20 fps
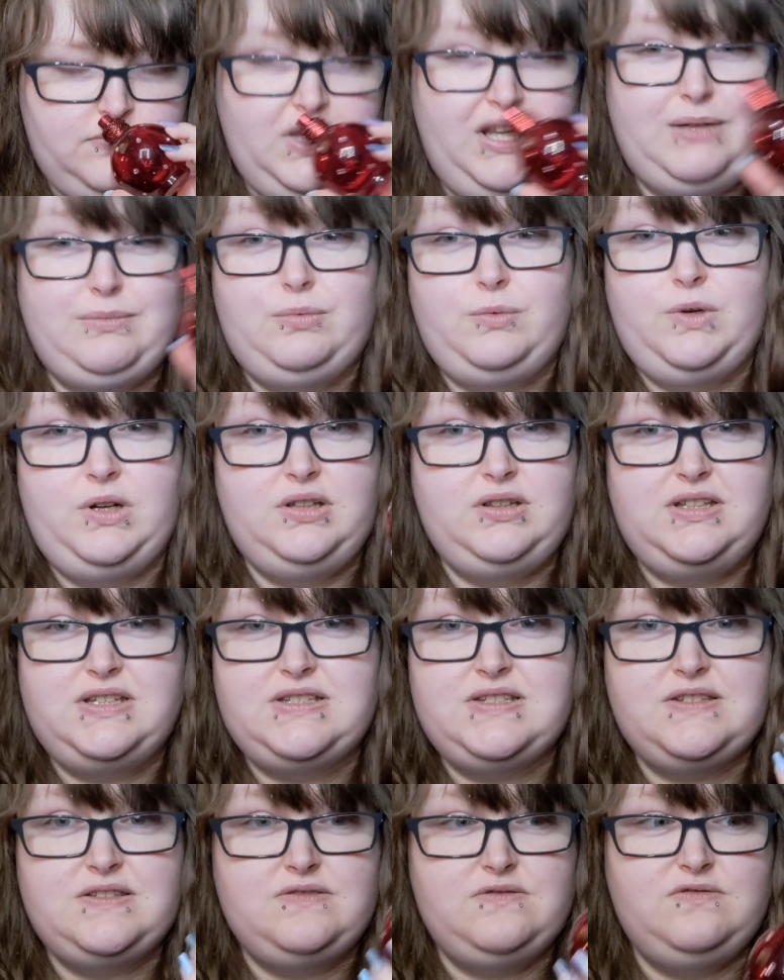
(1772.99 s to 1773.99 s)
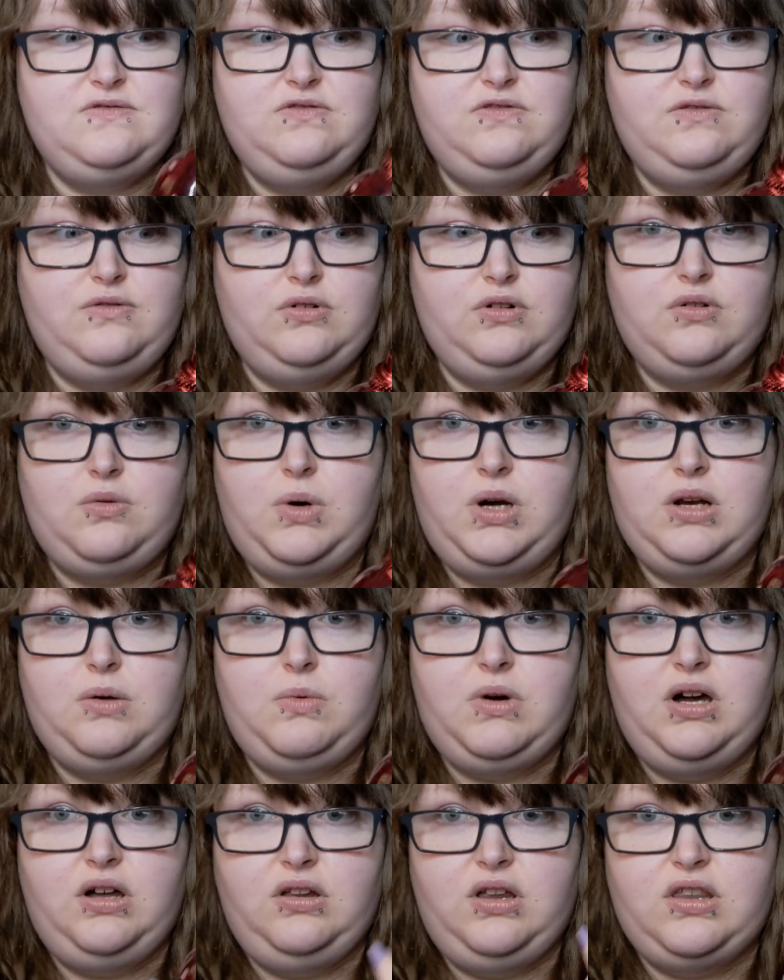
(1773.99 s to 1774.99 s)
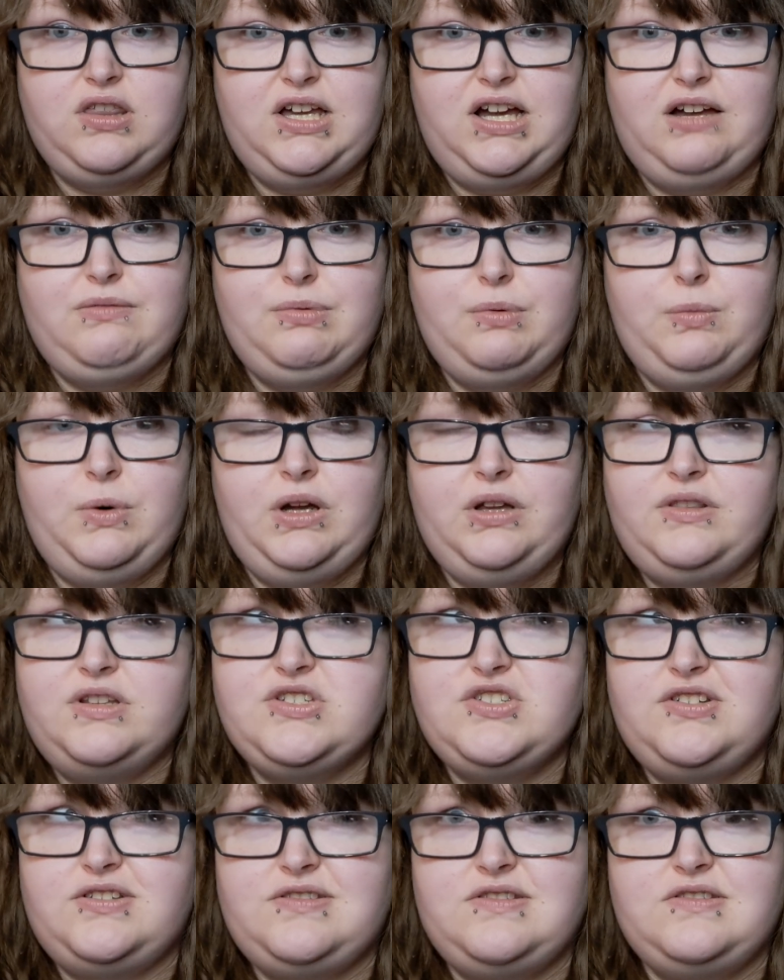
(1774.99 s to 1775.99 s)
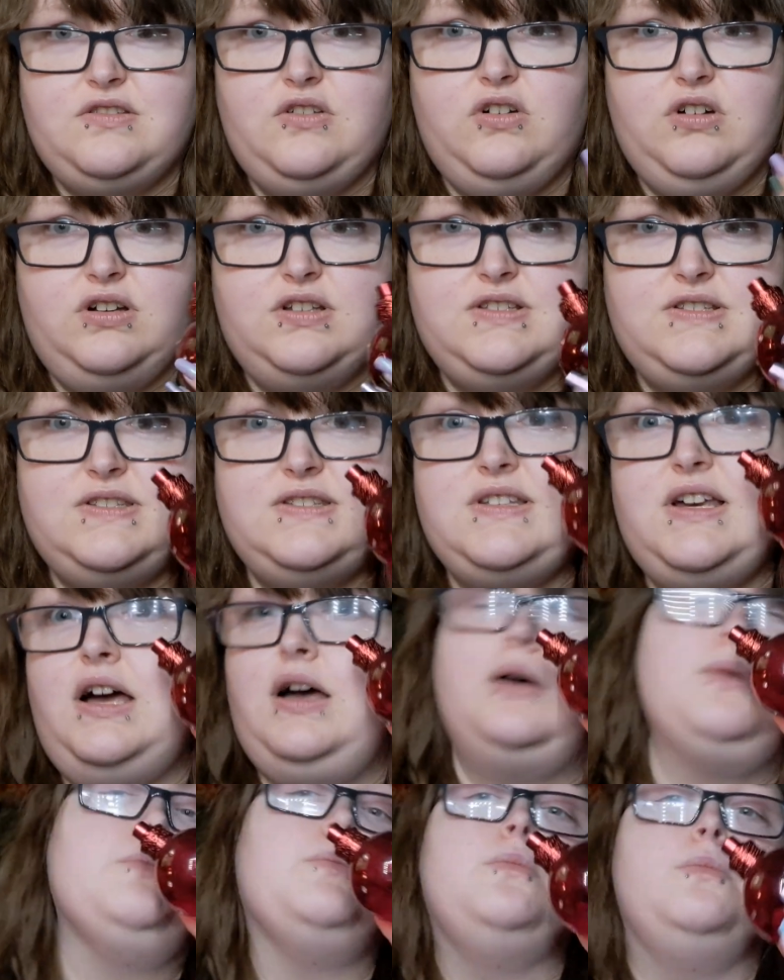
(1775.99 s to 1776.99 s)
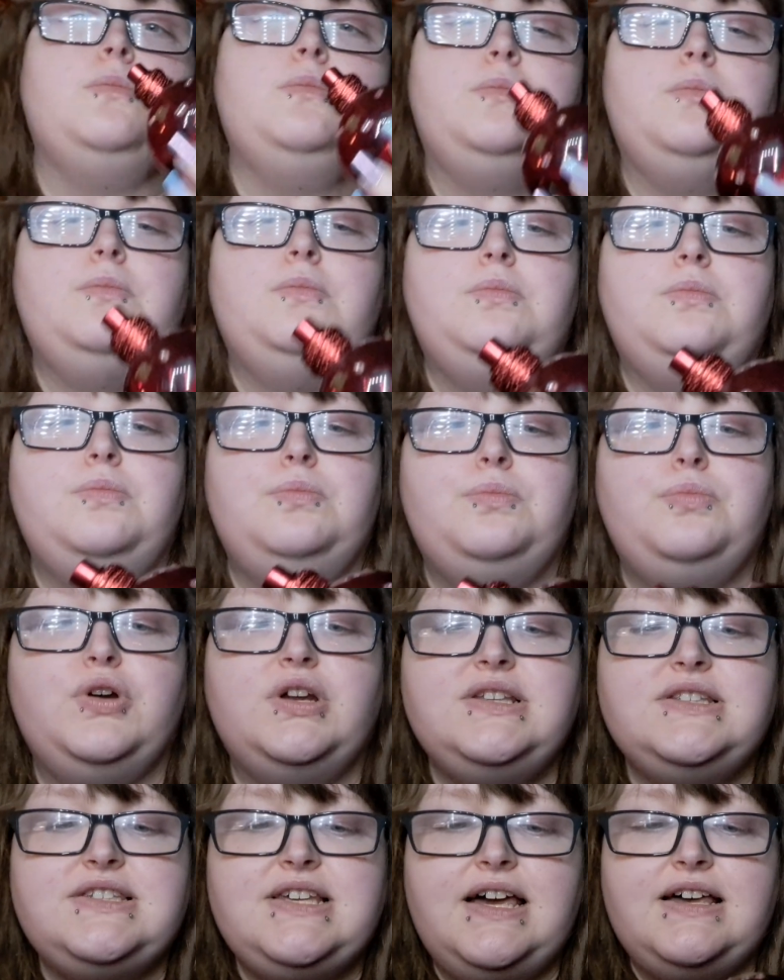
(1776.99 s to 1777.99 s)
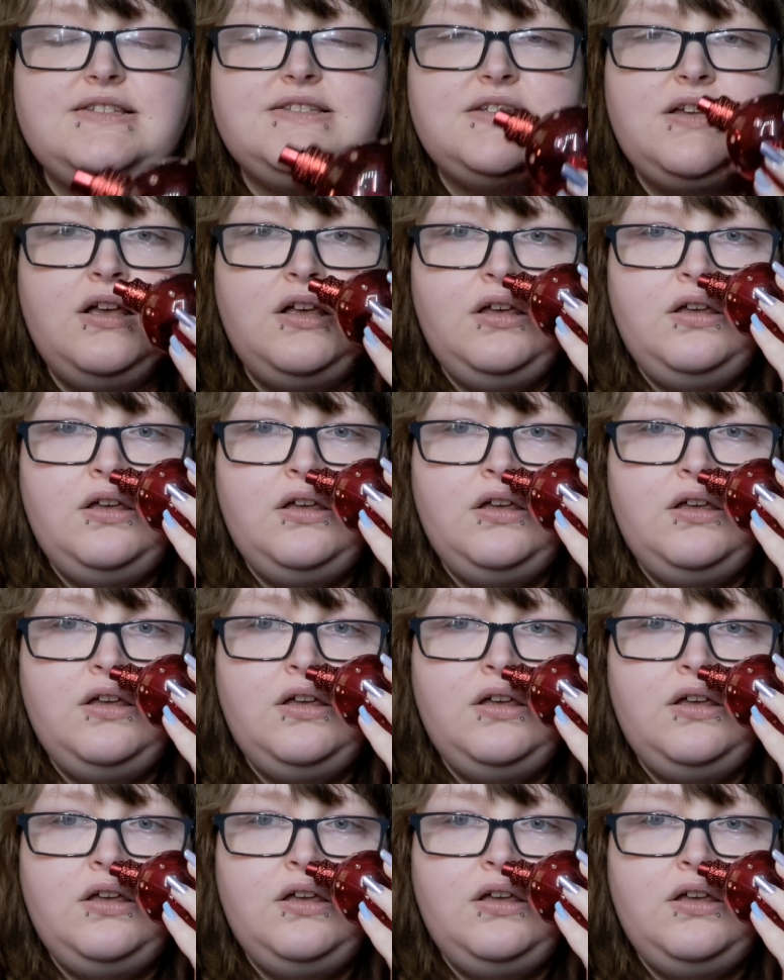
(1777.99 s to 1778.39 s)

I've worn this for quite a while. I think I've been wearing this just as long as Princess.